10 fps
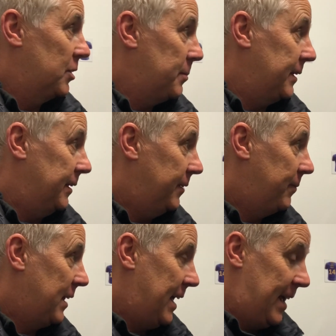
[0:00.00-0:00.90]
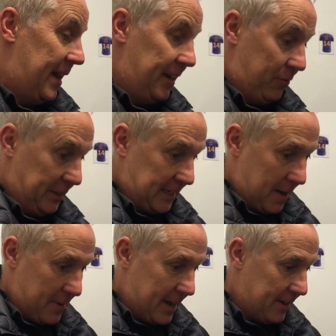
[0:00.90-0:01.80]
to be. And if we
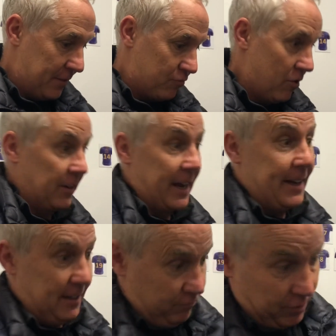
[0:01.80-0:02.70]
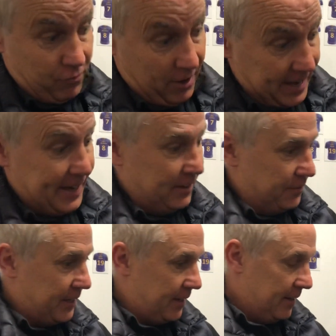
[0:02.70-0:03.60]
come out at the right end
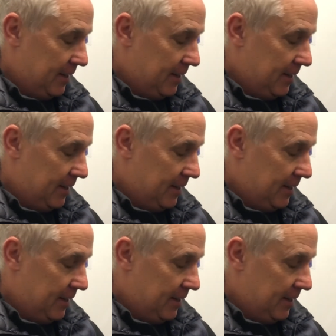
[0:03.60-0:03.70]
of it,